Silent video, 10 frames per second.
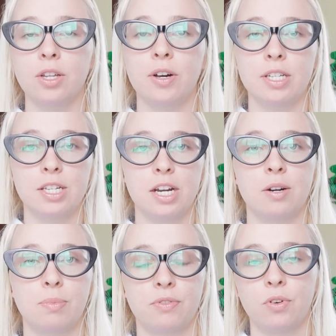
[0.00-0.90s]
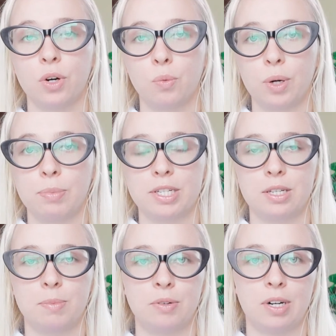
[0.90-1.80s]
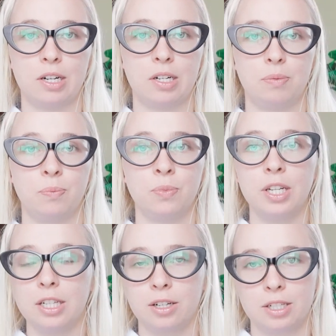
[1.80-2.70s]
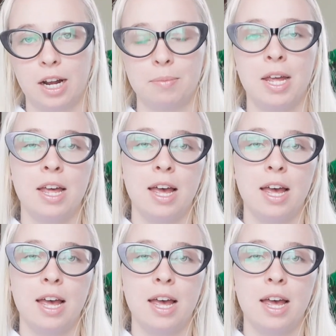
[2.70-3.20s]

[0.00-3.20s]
Although, as I stated before, WordPress has been around a really long time